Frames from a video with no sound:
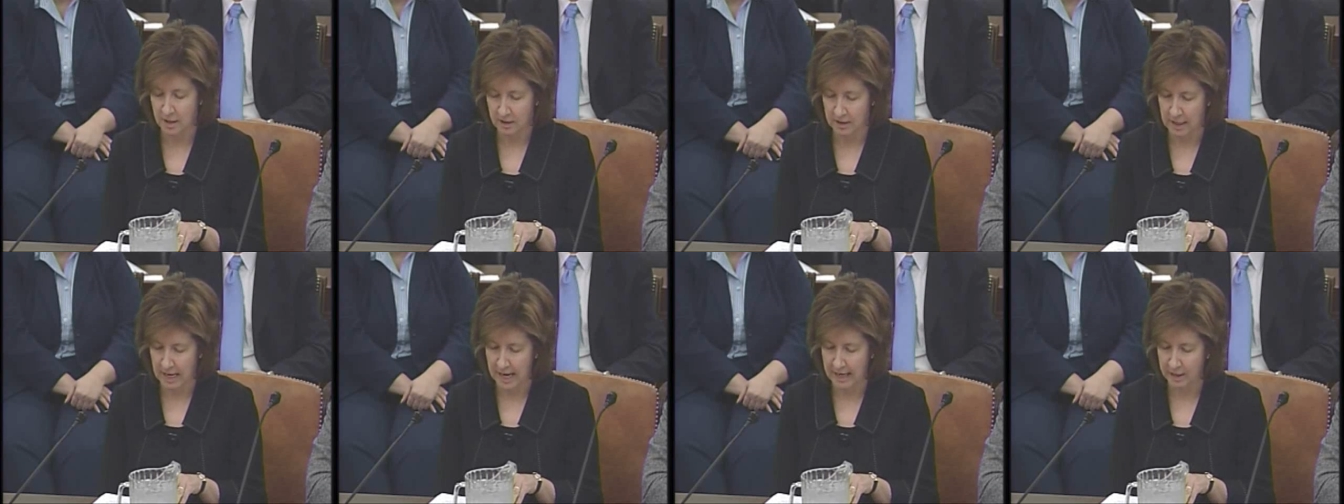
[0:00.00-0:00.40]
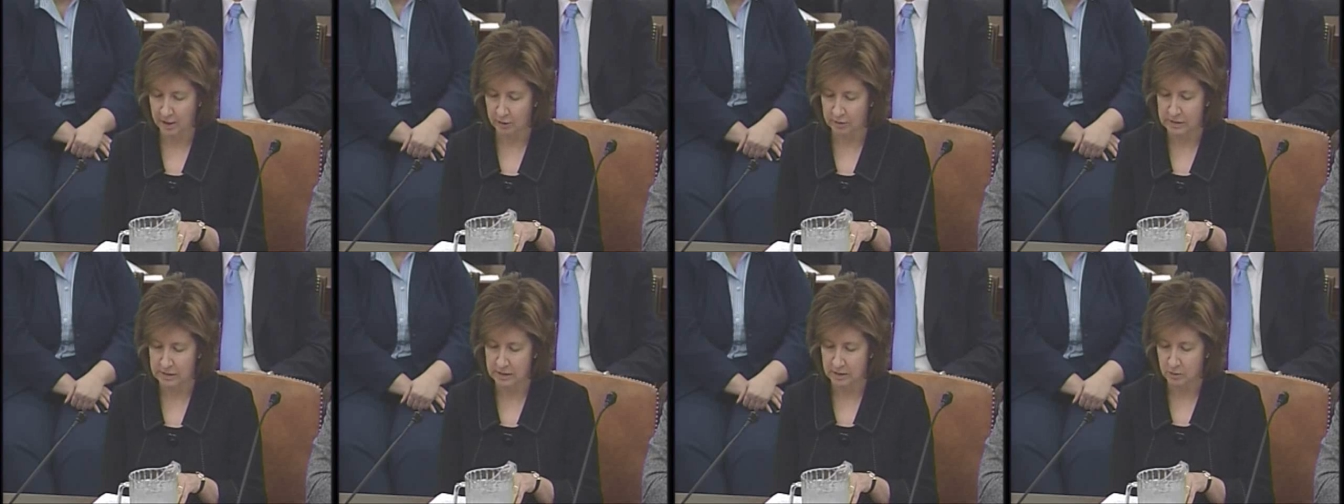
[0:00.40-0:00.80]
that
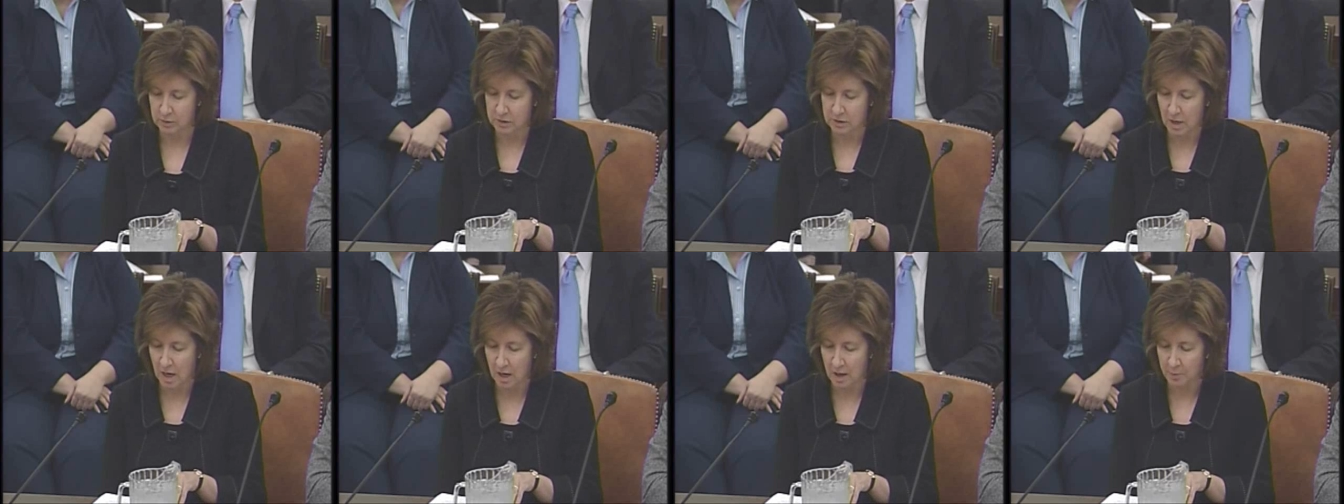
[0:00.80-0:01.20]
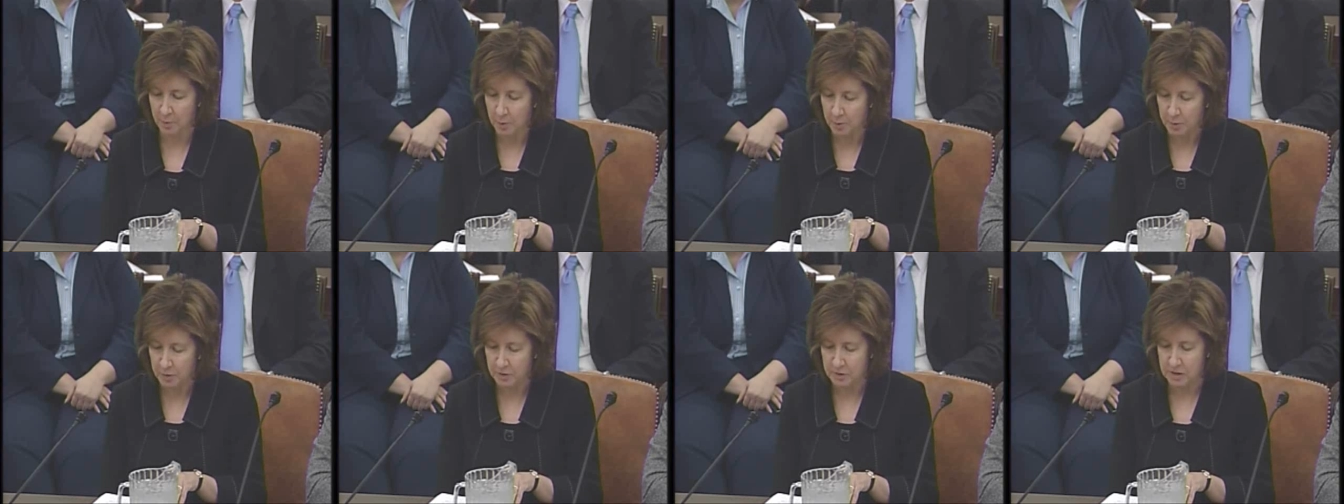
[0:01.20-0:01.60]
accuracy was
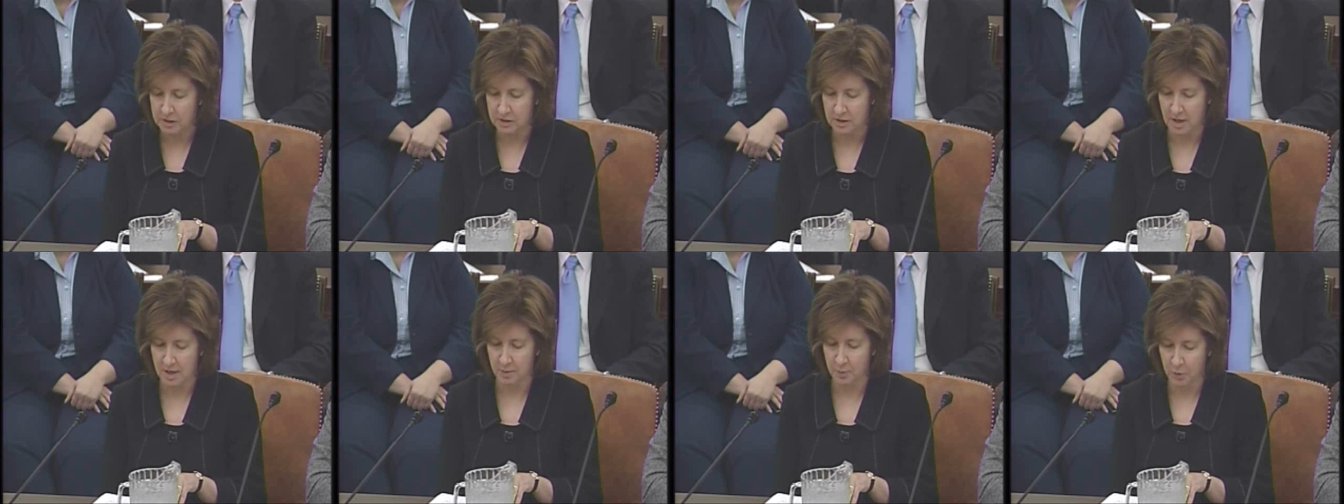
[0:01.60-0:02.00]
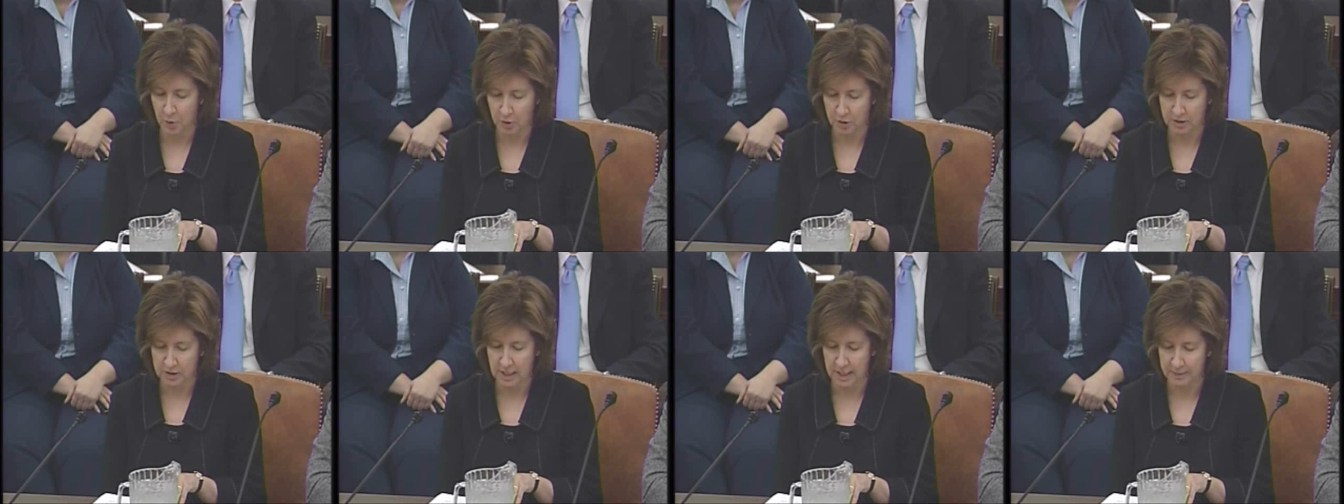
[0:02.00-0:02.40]
comparable to
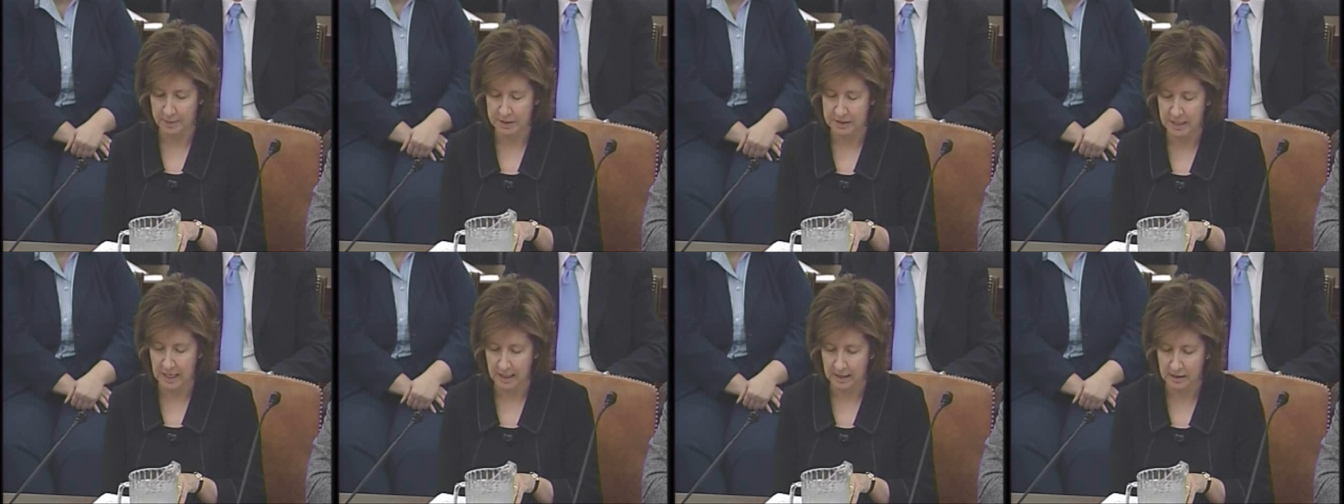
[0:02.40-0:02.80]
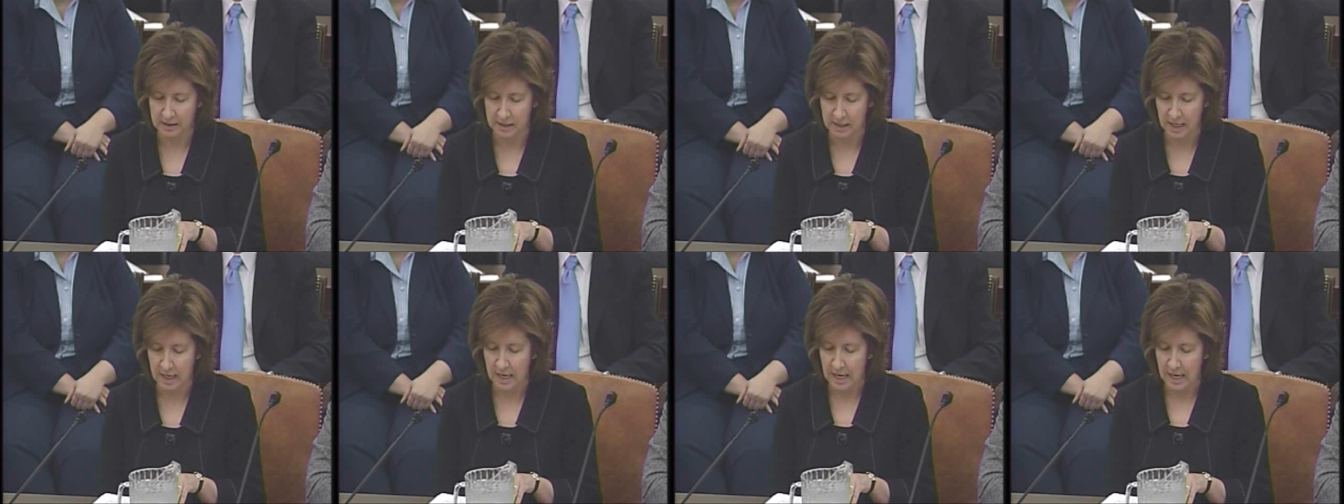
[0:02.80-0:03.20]
non-prototype states,